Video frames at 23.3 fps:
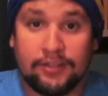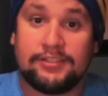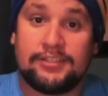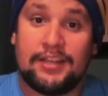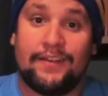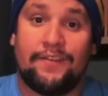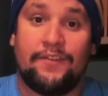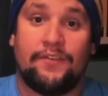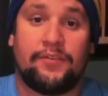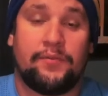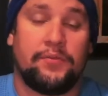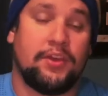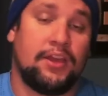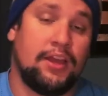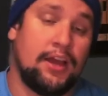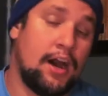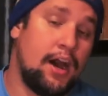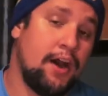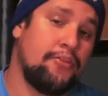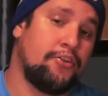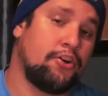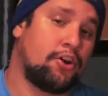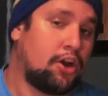different from the
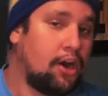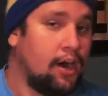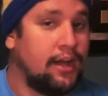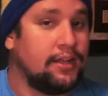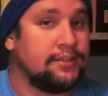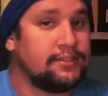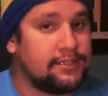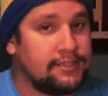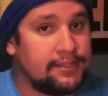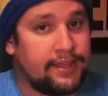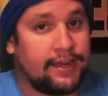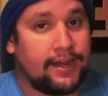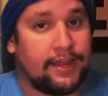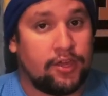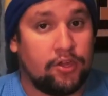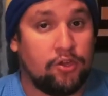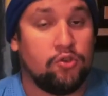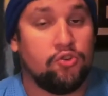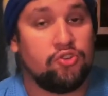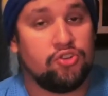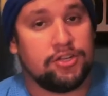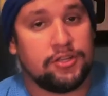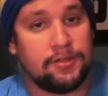other content that I
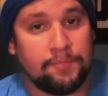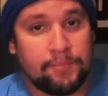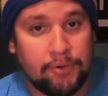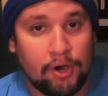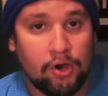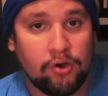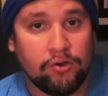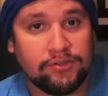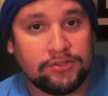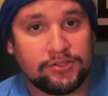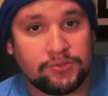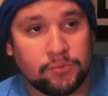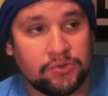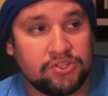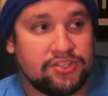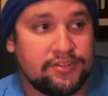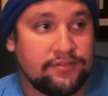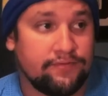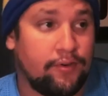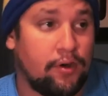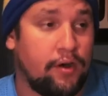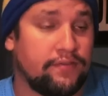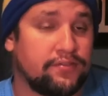usually post,
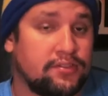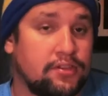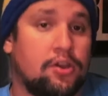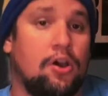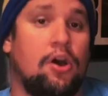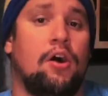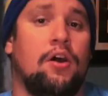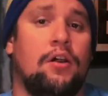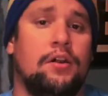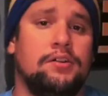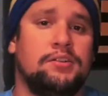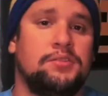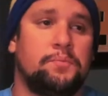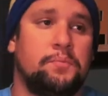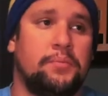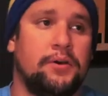which involves cars,